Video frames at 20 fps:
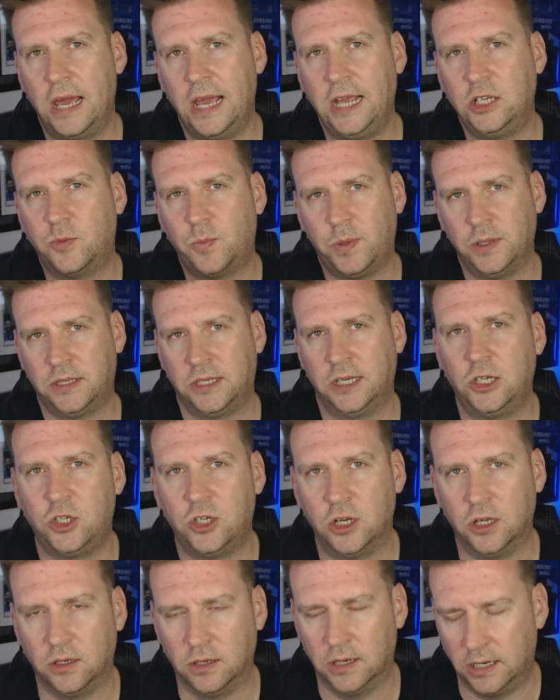each
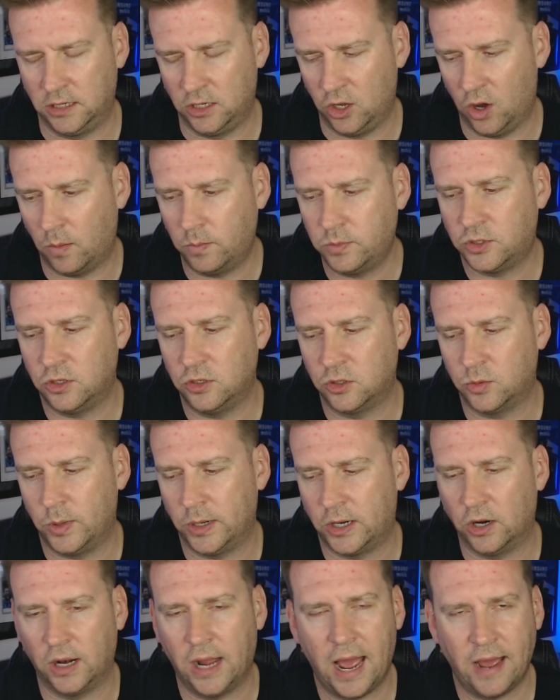position and the options we're
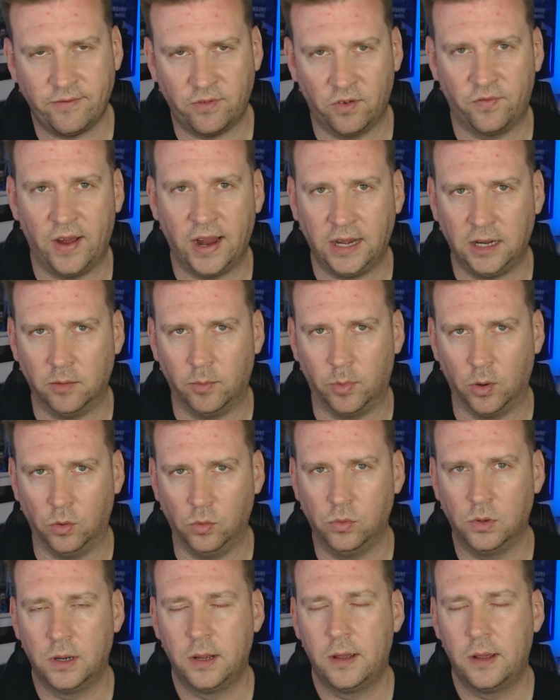going to have available,